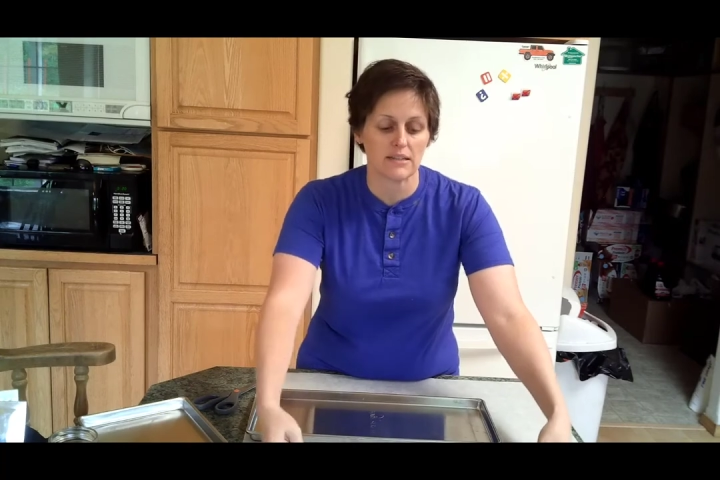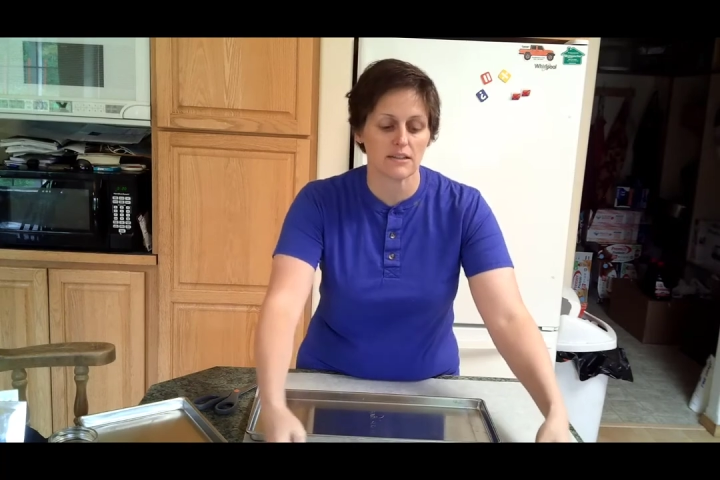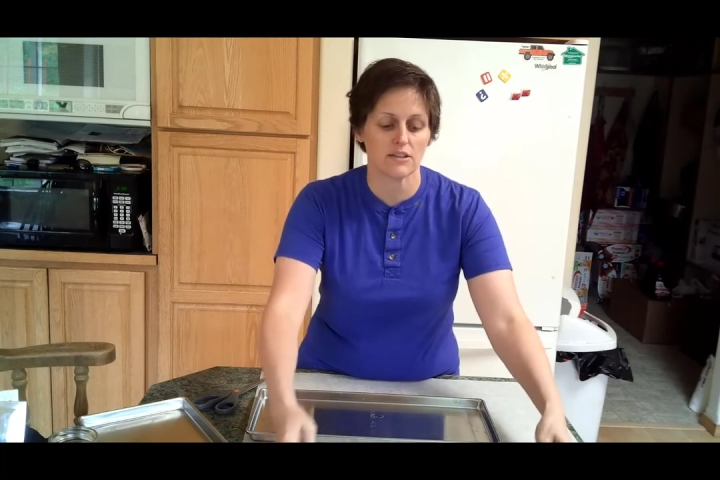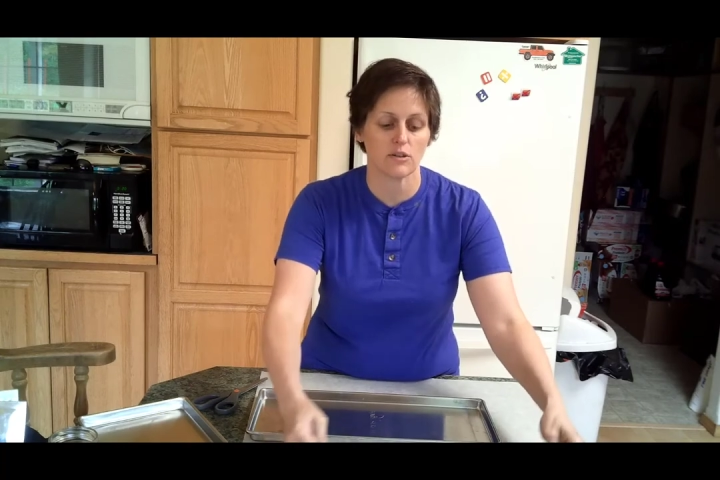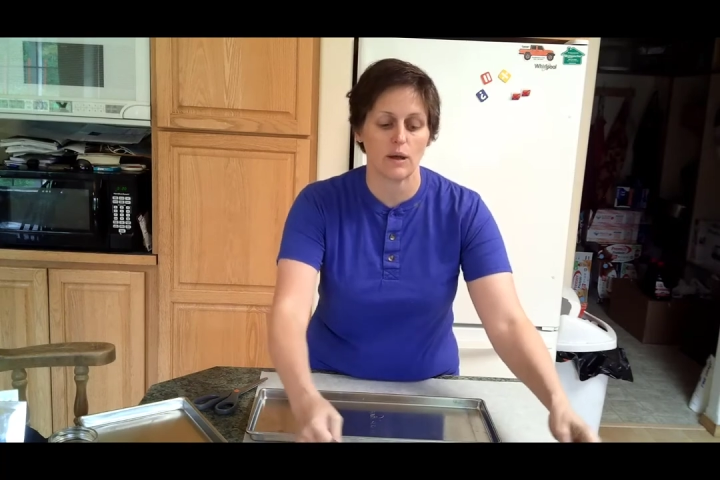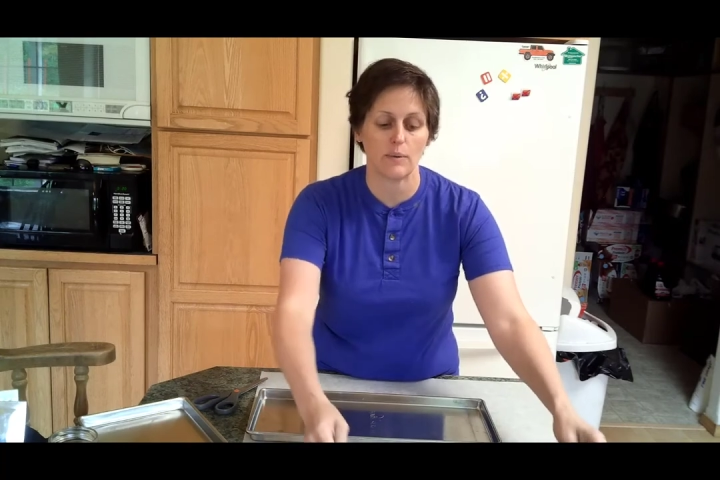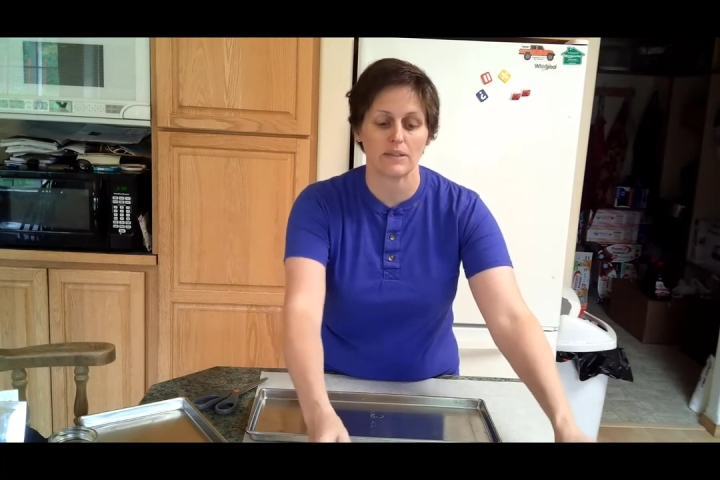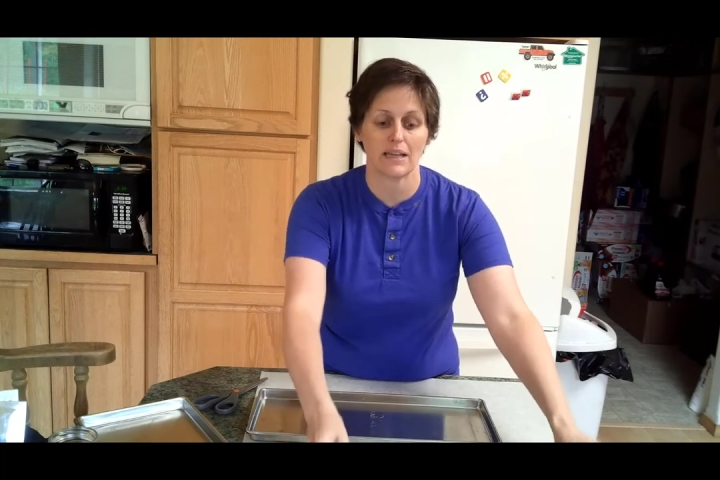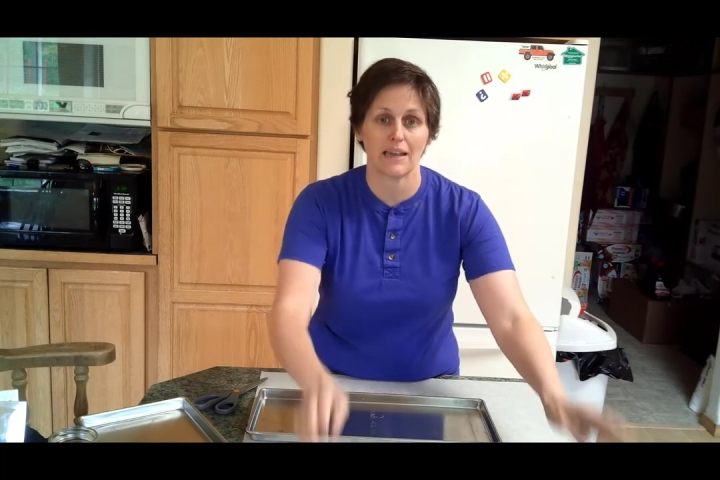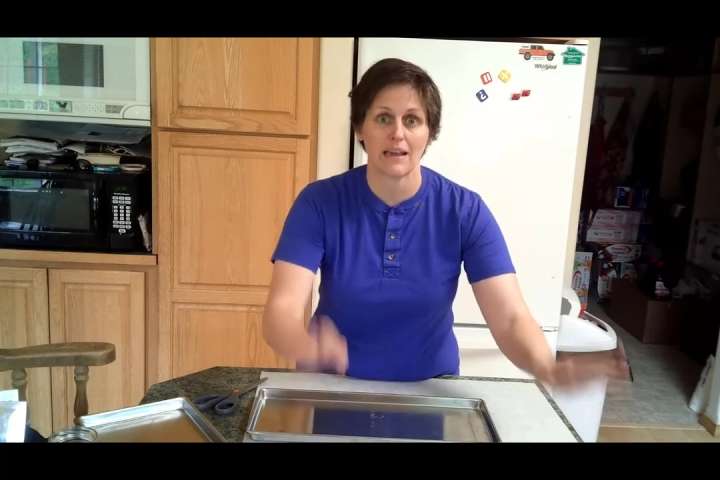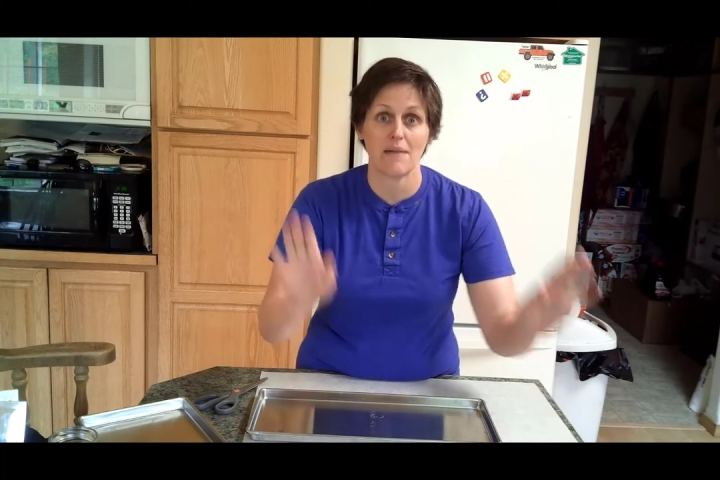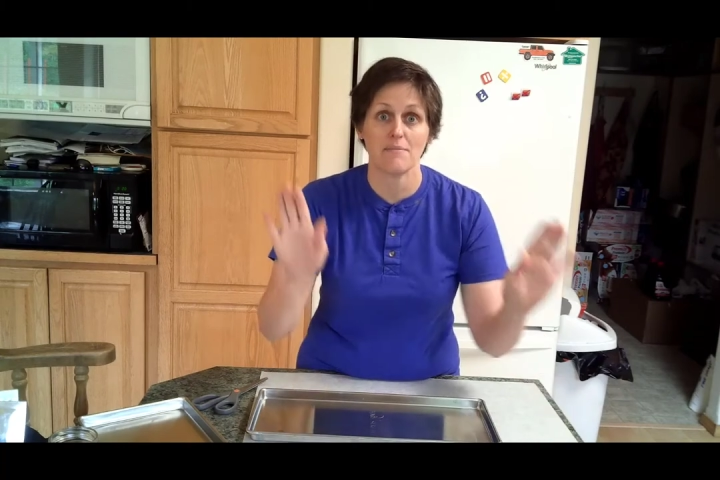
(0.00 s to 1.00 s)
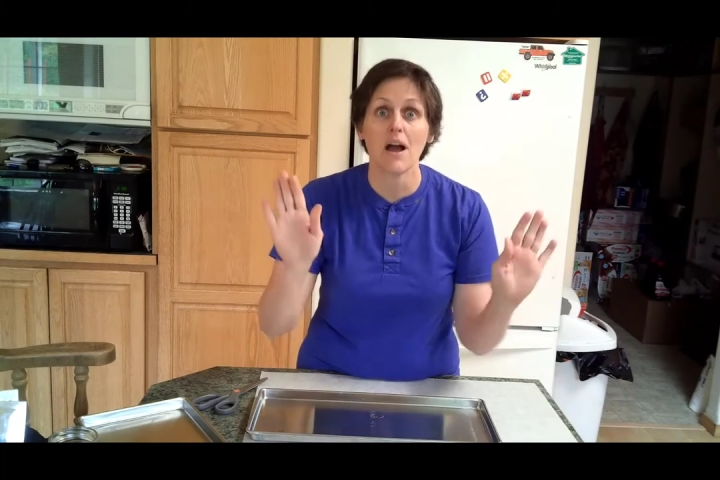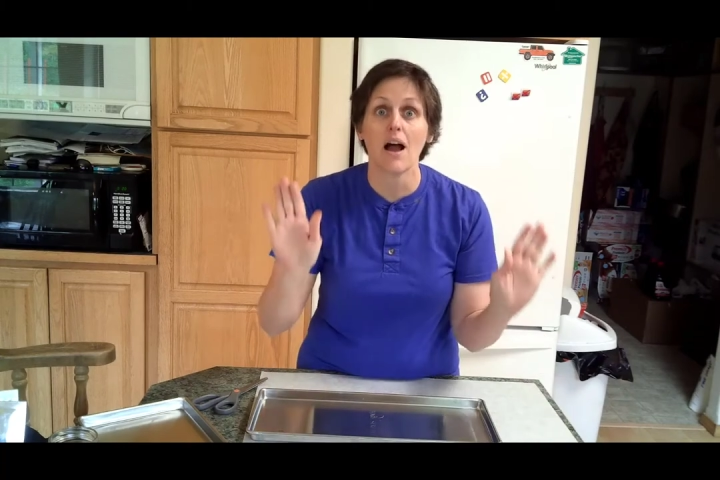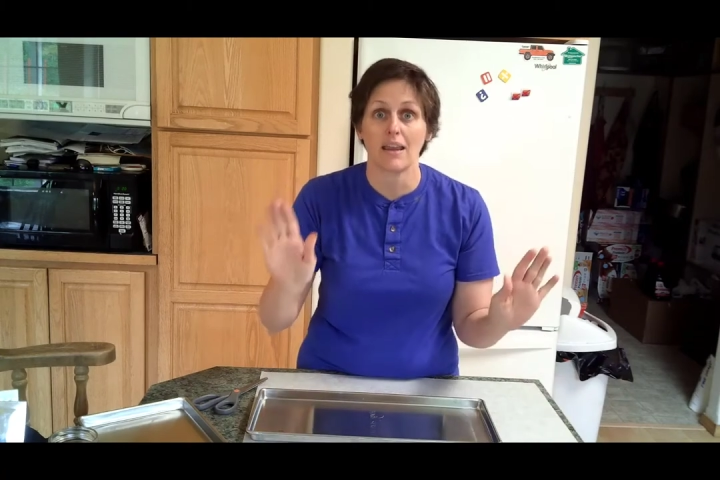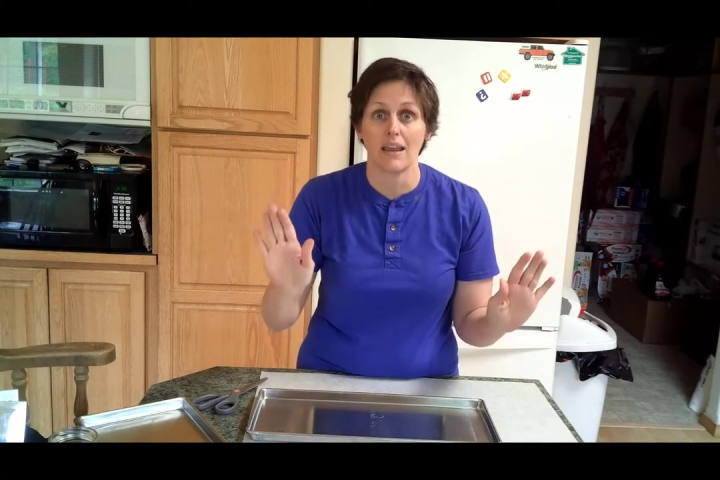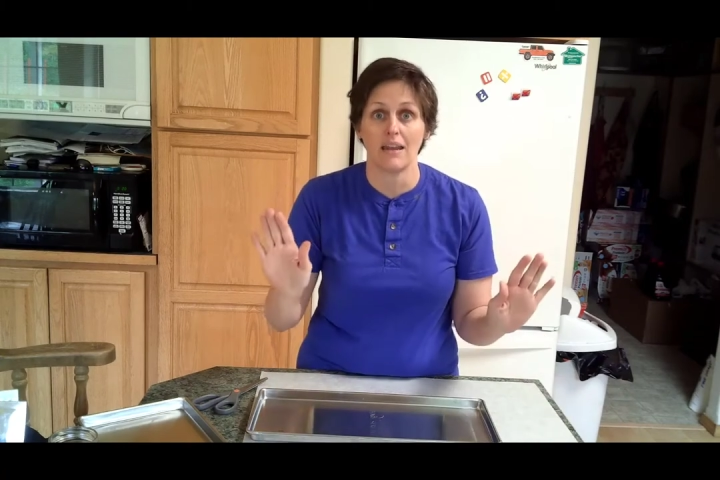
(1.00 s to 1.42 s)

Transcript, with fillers: So I was like, I'm not